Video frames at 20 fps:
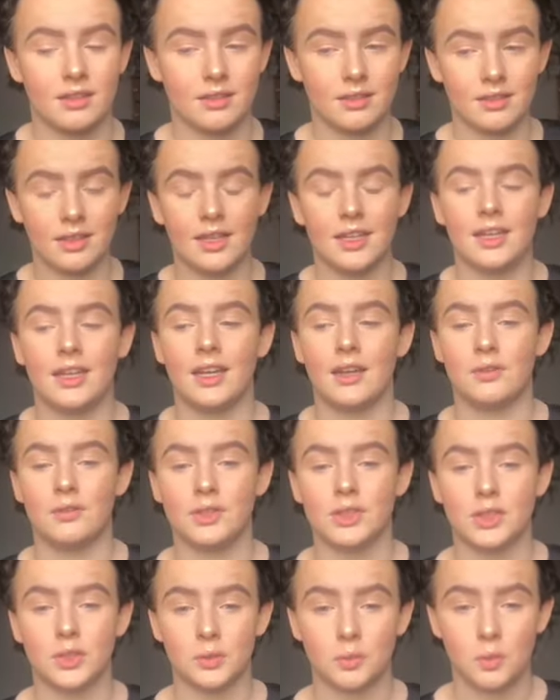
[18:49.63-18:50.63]
Like, it
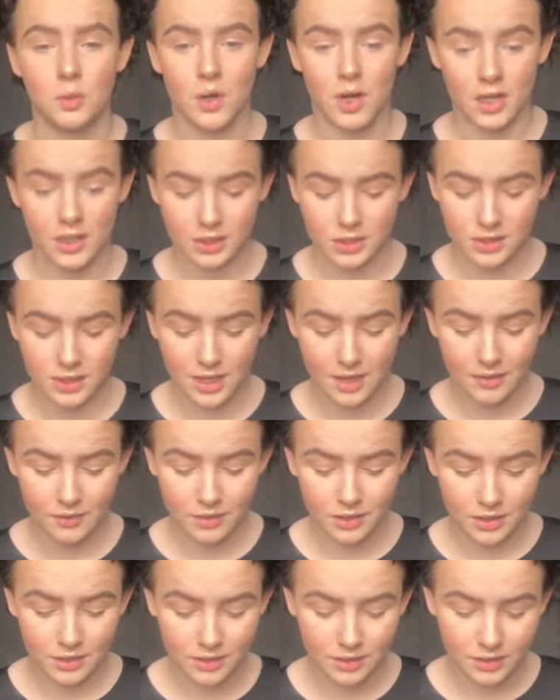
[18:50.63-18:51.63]
was the worst
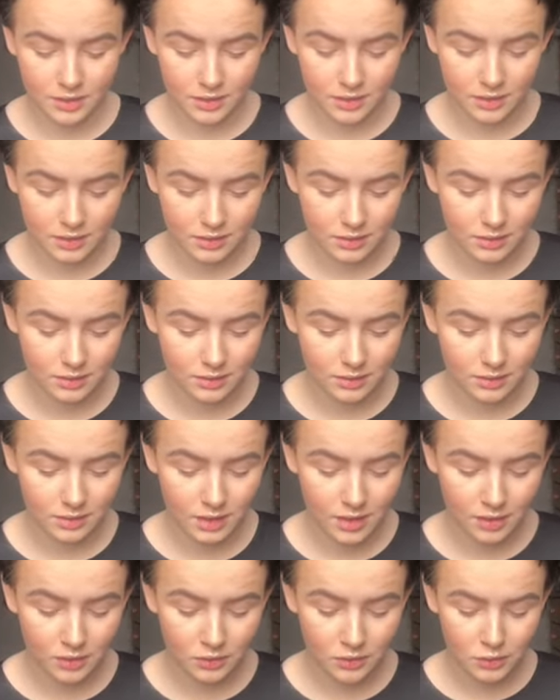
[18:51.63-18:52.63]
ever, like,
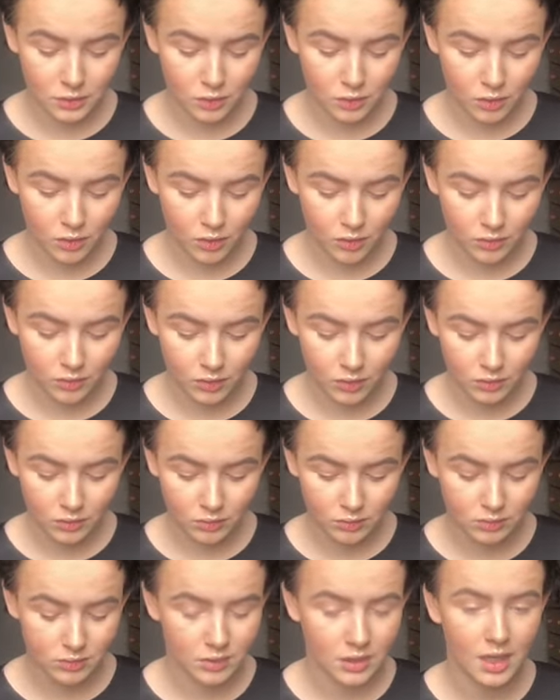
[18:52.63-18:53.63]
it looked awful.
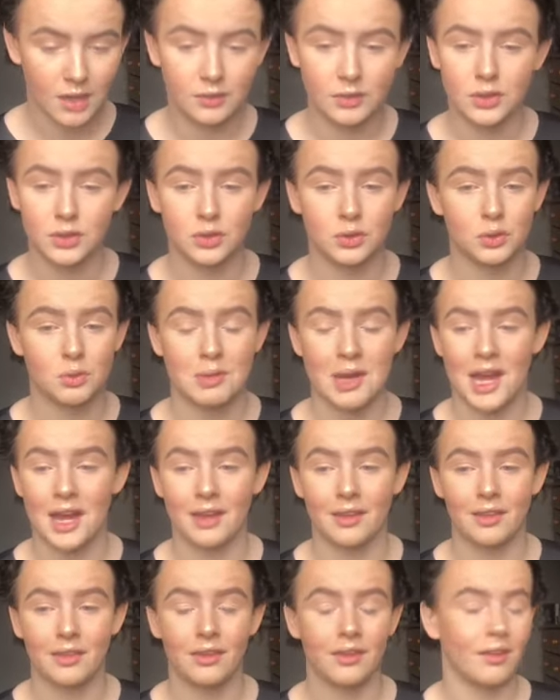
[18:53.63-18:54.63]
It was so
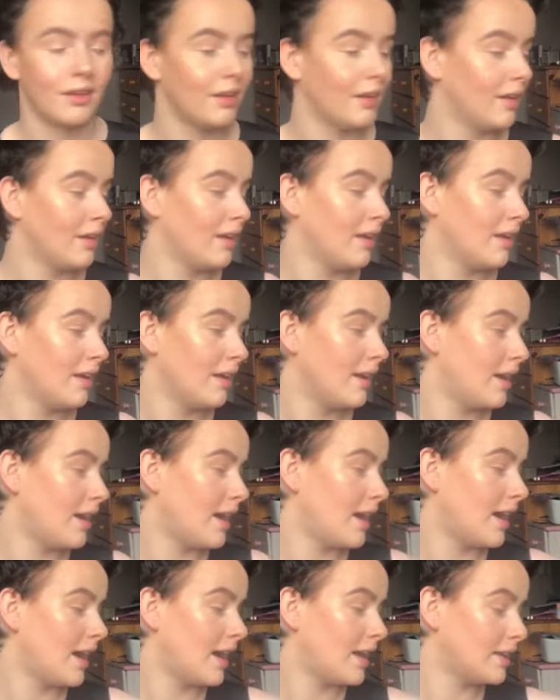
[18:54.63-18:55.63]
bad.
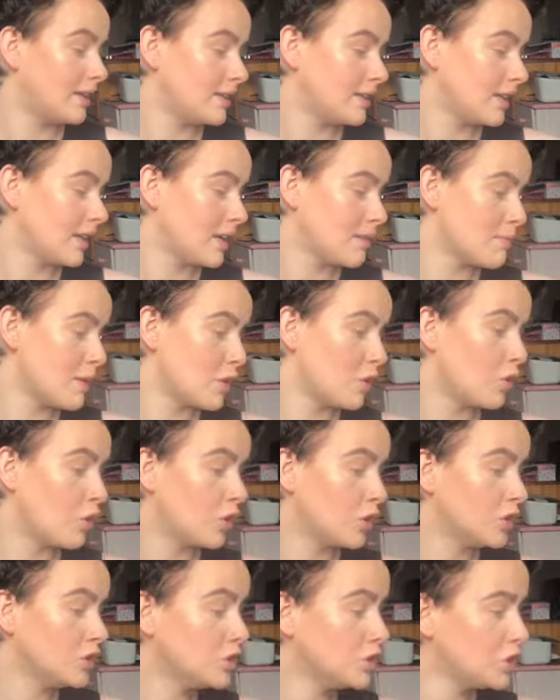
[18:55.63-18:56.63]
And it came out
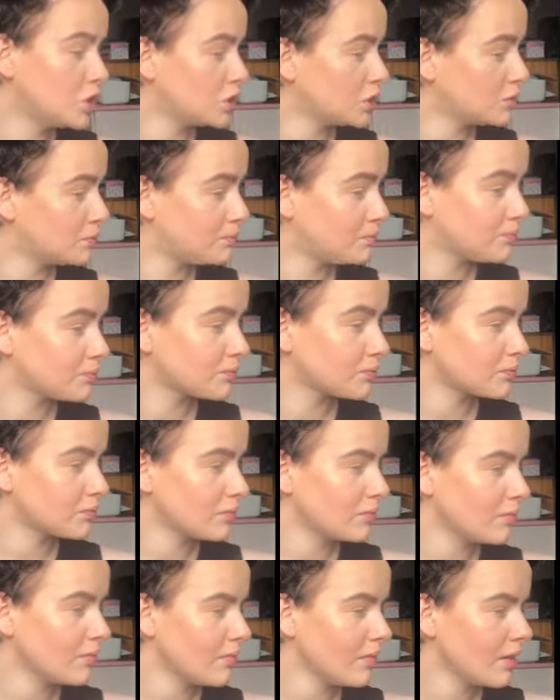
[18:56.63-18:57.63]
orange,
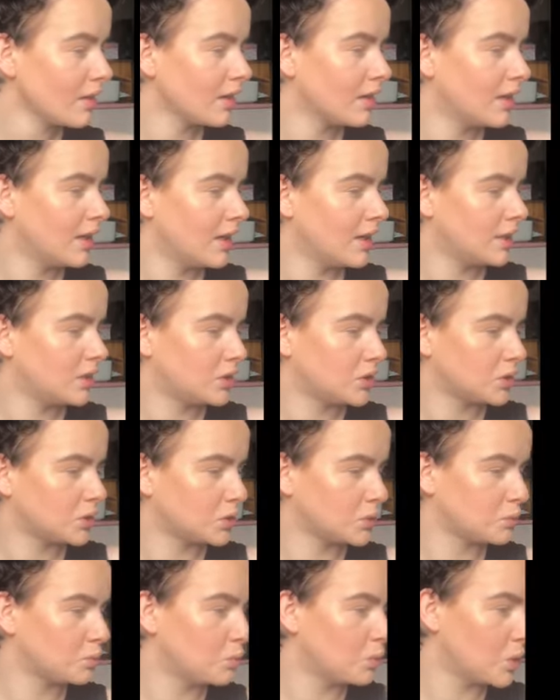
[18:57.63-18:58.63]
and it just
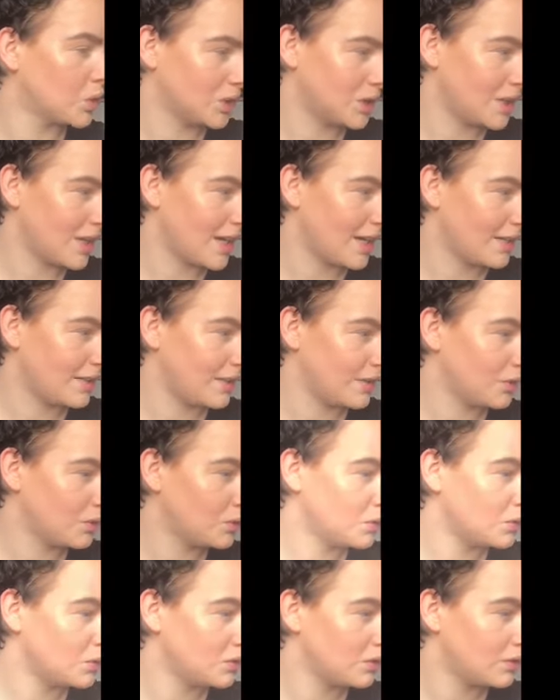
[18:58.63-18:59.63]
wasn't ideal,
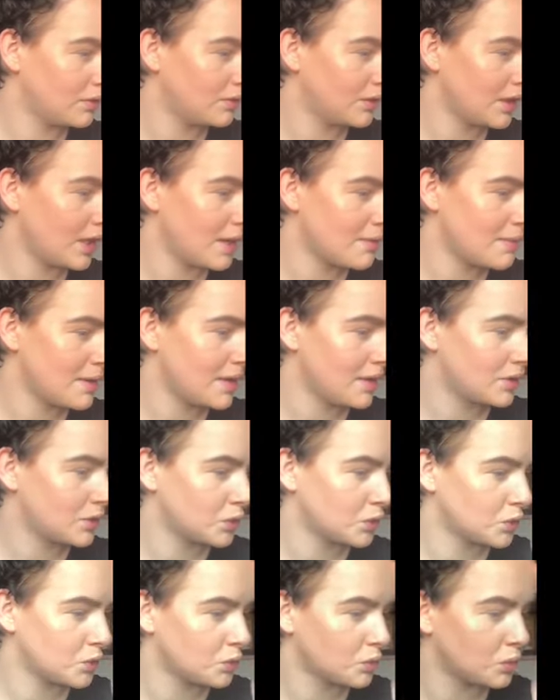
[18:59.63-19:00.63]
if you get me.
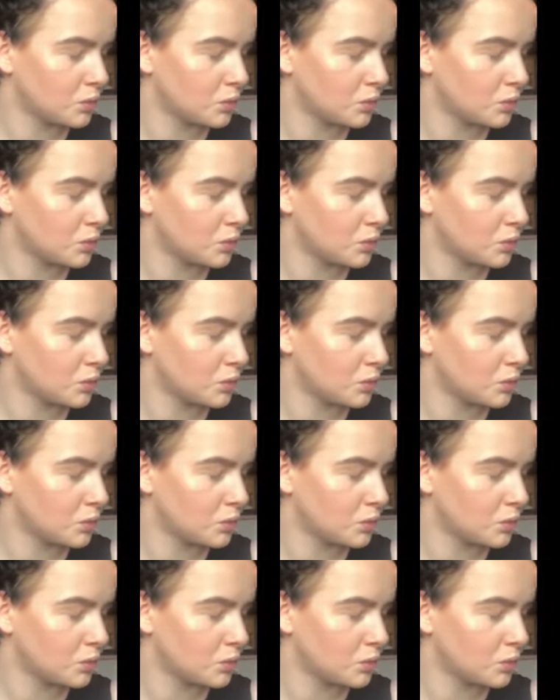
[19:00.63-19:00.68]
So